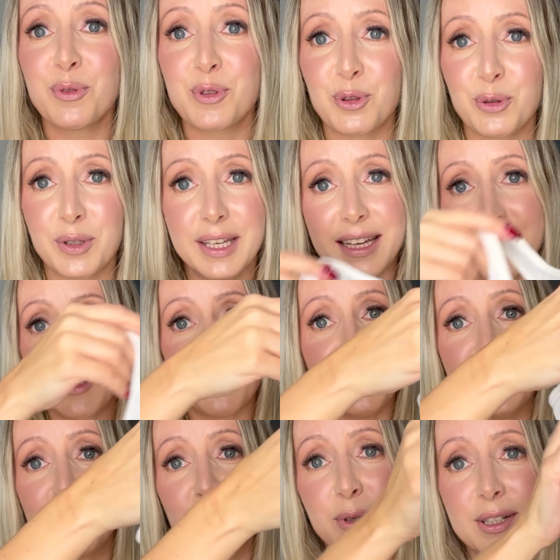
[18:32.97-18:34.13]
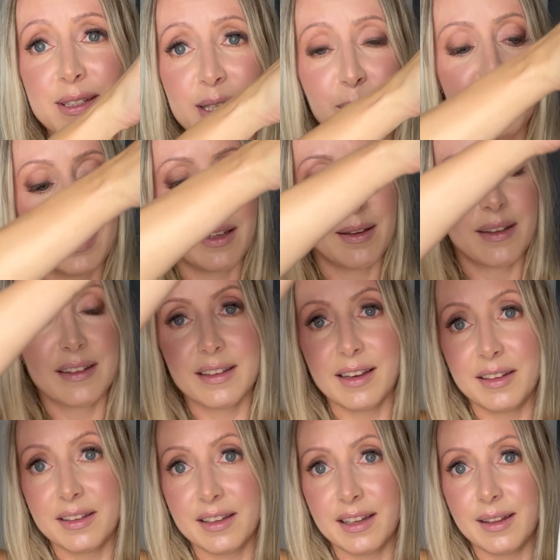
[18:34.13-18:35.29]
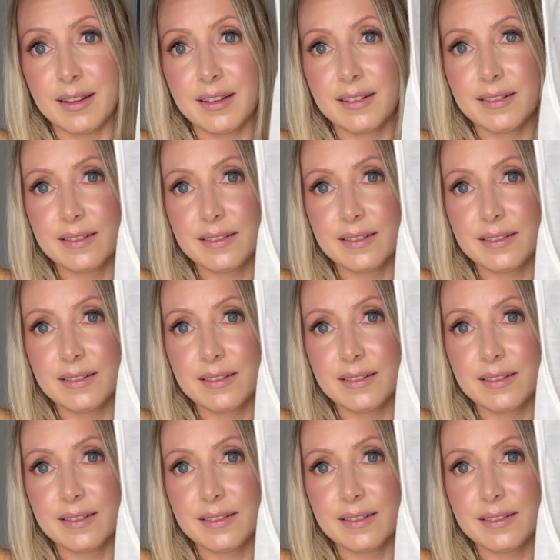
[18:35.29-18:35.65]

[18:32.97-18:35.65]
so yeah, you need to wear something underneath.